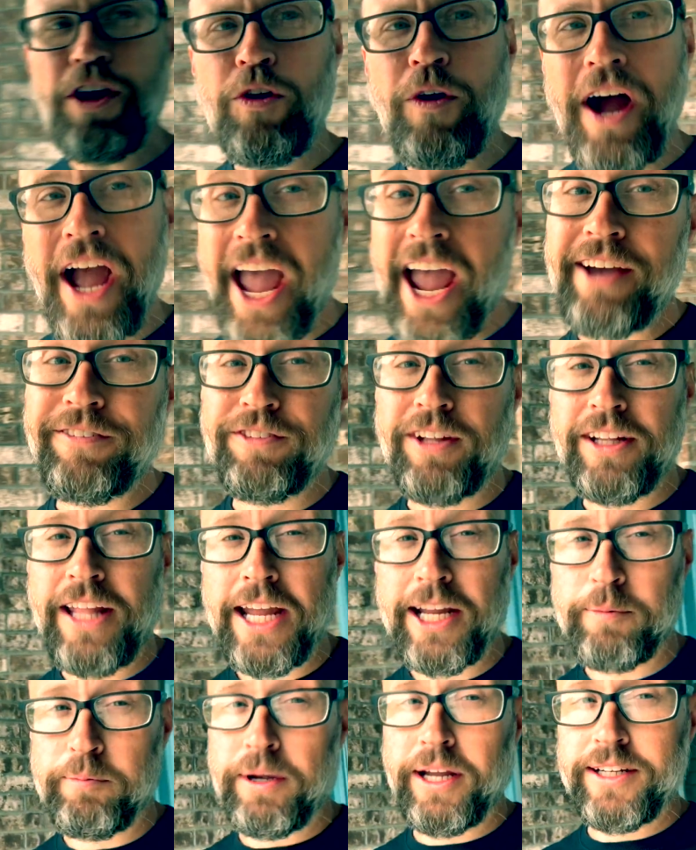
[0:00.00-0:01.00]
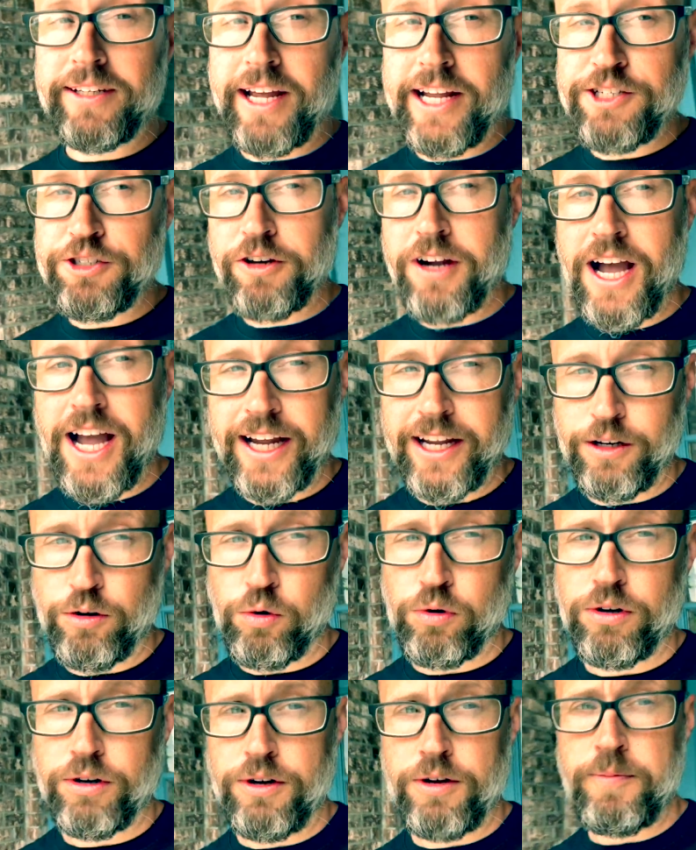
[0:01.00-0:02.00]
have to take a big nature hike in
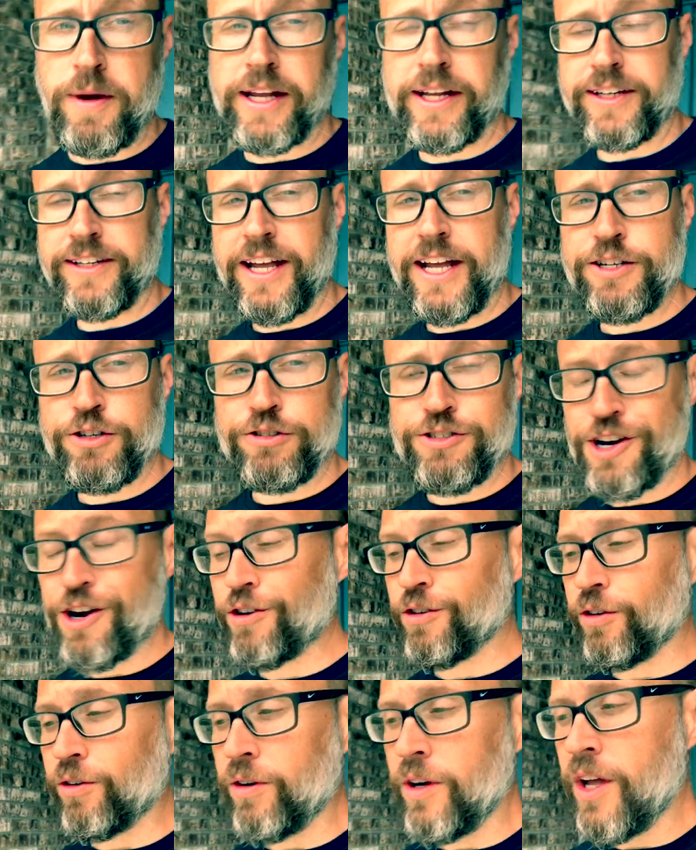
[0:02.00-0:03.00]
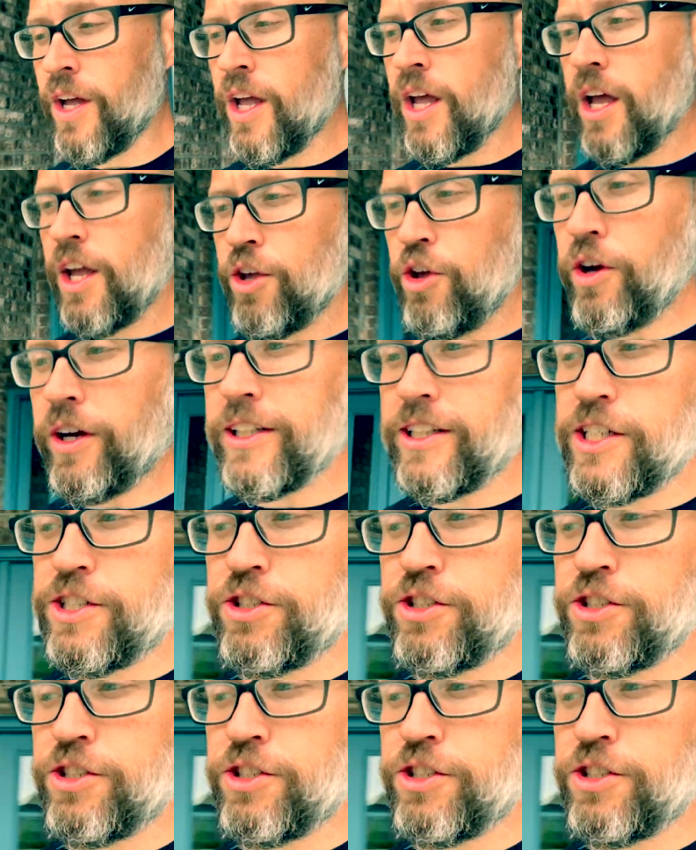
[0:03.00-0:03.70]
order to make a nature journal. You could just do